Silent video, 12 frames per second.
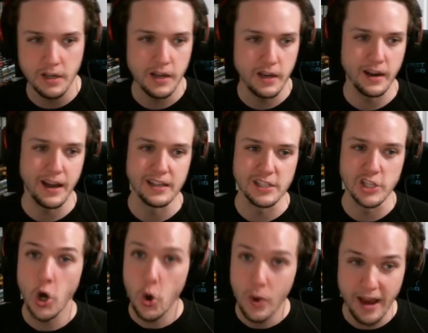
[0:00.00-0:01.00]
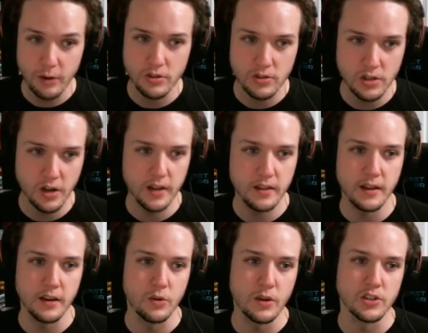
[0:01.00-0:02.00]
and it has no counters on it,
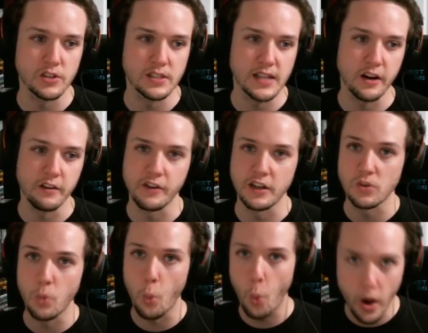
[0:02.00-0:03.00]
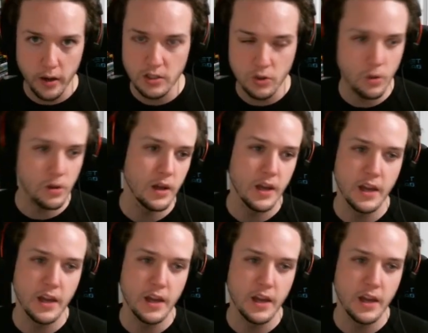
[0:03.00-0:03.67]
then you can just sacrifice 1 soul.